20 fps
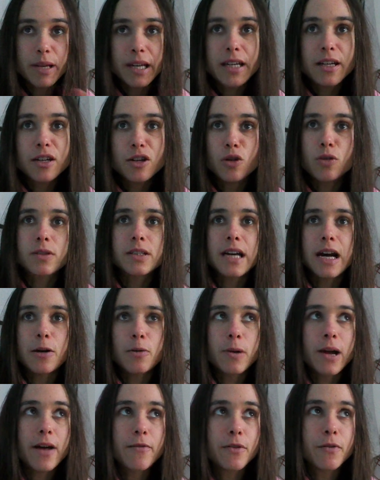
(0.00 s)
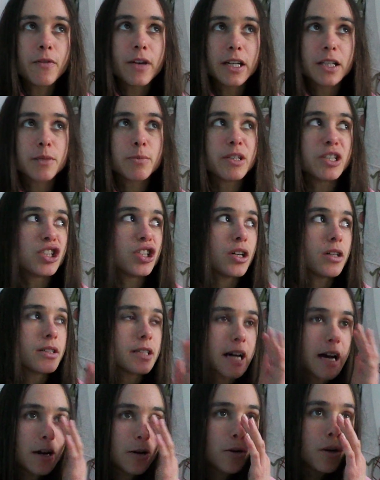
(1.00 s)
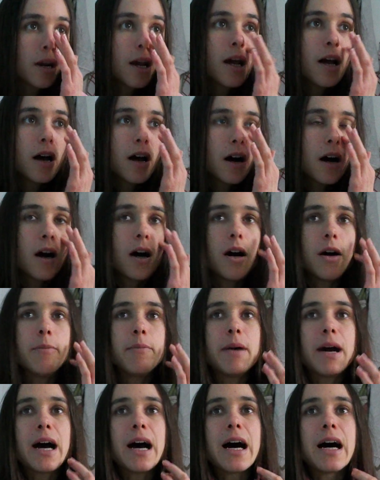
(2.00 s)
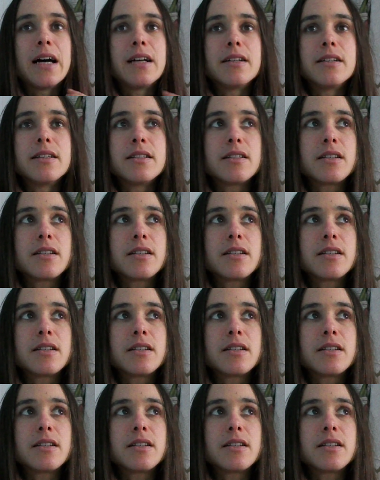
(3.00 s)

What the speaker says: big lockdown where everything's been shut down. I